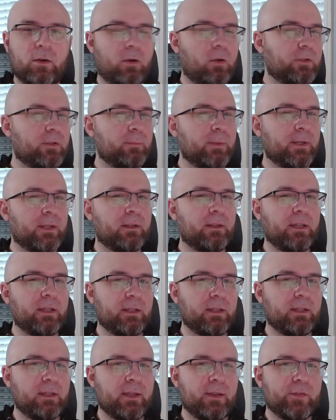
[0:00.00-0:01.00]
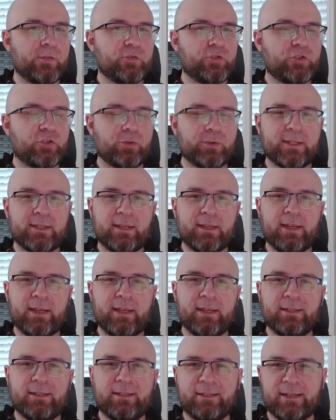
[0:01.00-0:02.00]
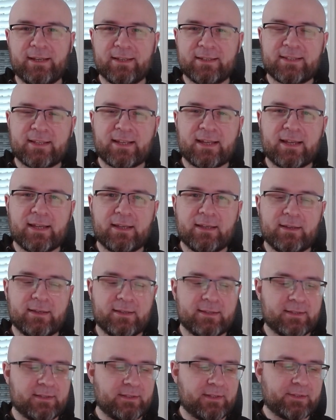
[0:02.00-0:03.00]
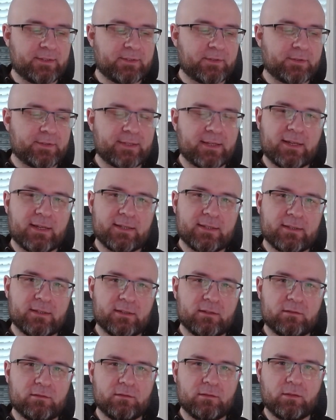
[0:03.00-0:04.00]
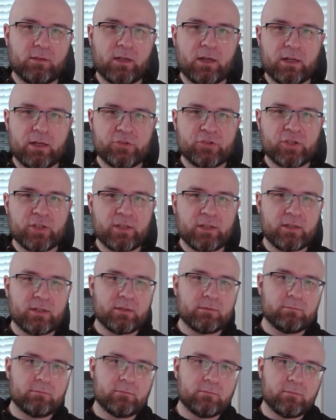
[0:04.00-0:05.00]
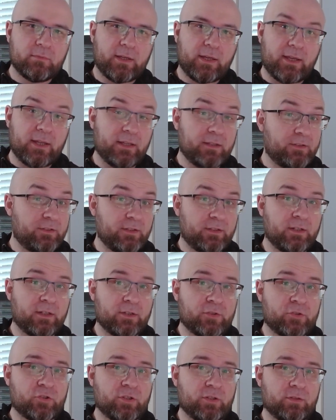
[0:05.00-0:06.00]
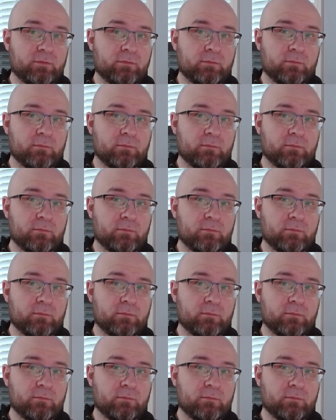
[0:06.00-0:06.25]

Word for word: Ultimately, choosing a tech stack is an exercise in logic, and deduction.